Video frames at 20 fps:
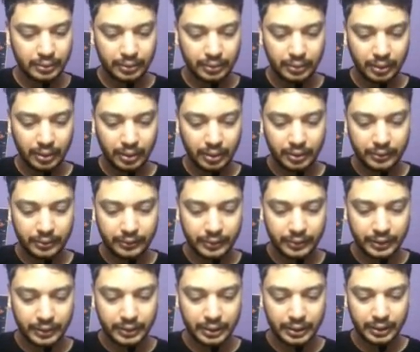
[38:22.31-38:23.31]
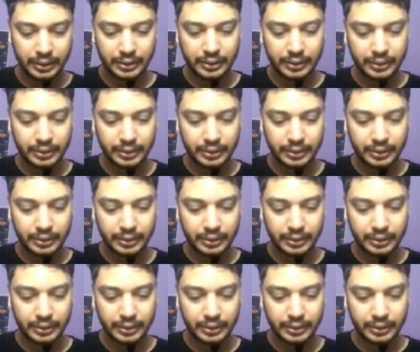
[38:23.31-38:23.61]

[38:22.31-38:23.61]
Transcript: dot reset.